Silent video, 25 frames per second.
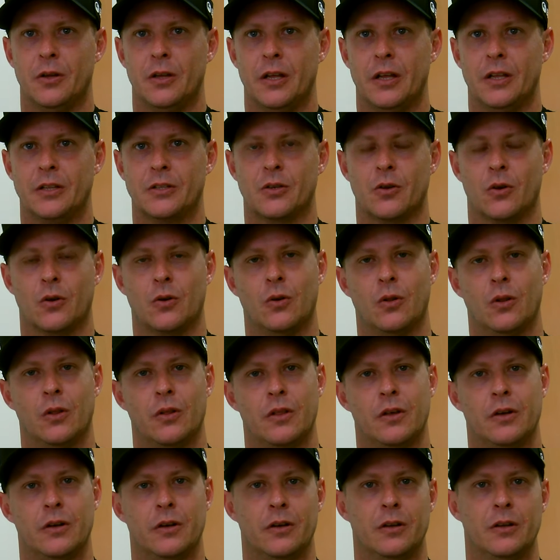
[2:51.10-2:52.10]
it's got all
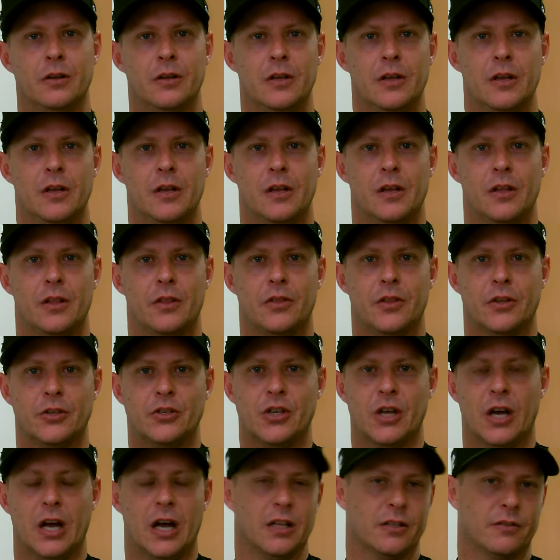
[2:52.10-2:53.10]
the
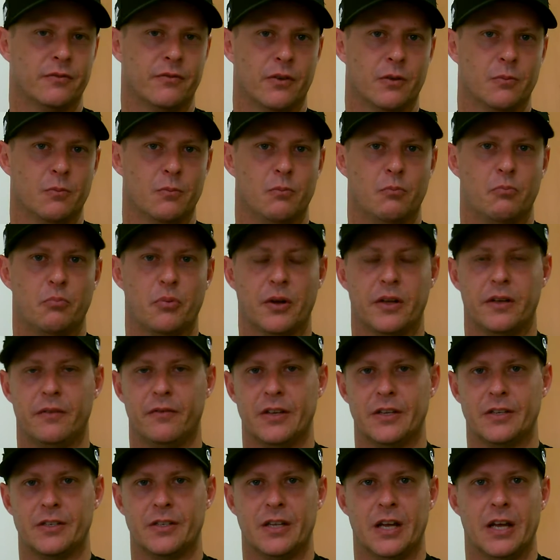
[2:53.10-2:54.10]
charts from
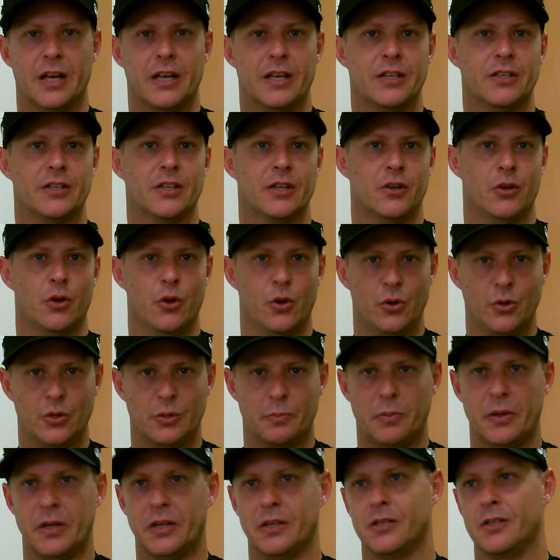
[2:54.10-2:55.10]
previous days and who's
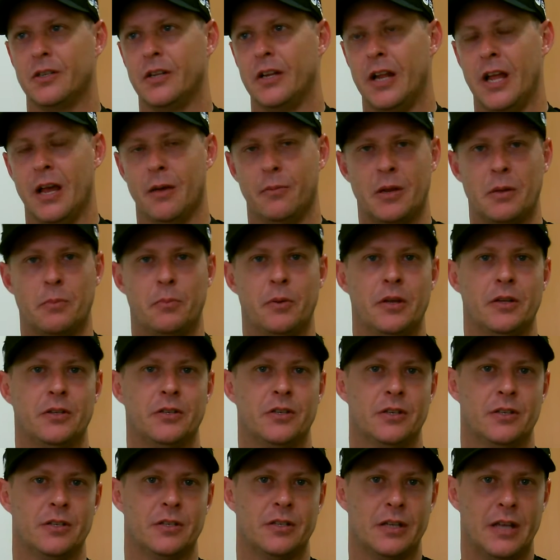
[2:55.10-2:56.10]
pitched and how many
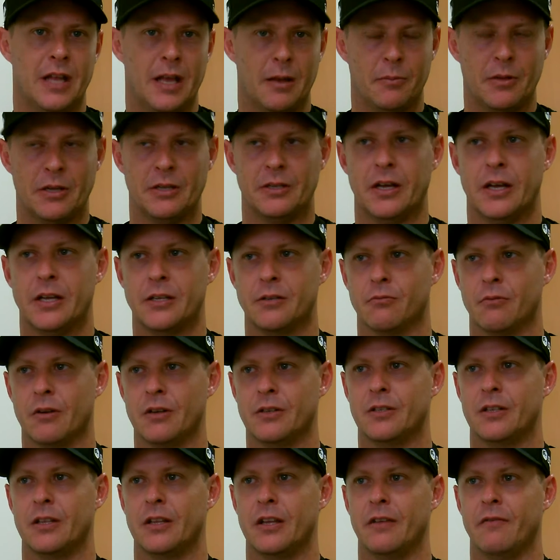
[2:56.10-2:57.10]
pitches and how many days
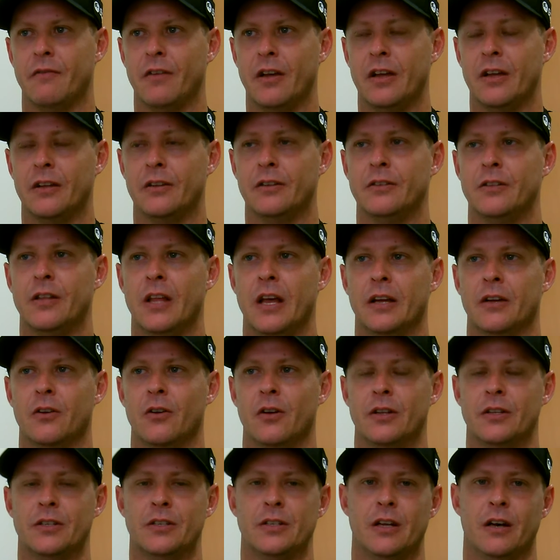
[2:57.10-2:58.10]
rest for that day and that
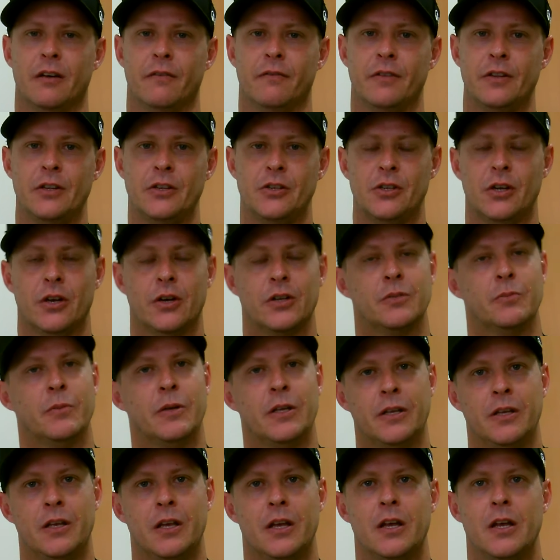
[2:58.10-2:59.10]
kind of stuff. And he shows
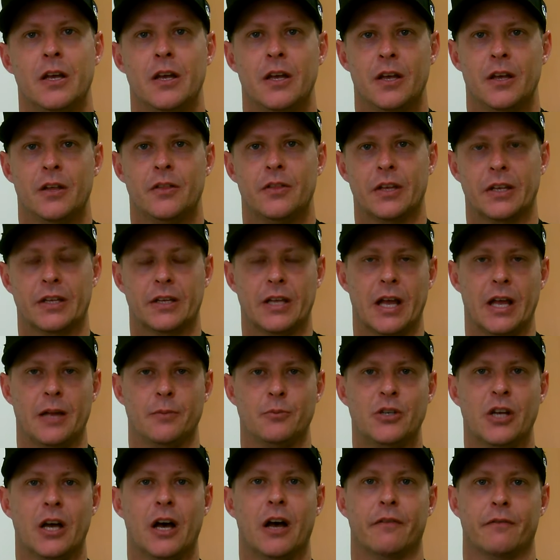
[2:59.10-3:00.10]
me the game
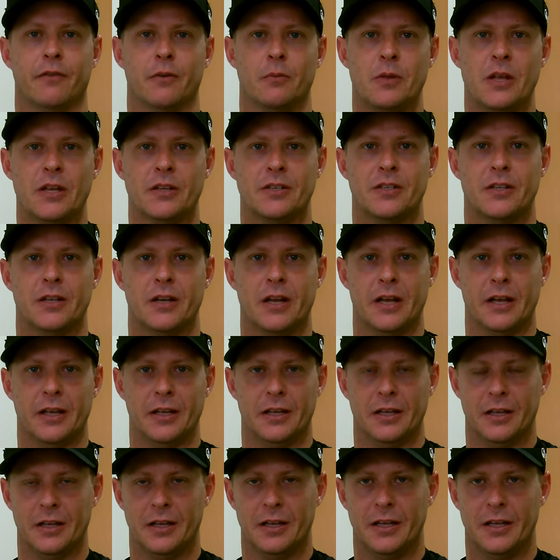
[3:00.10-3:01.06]
chart from yesterday,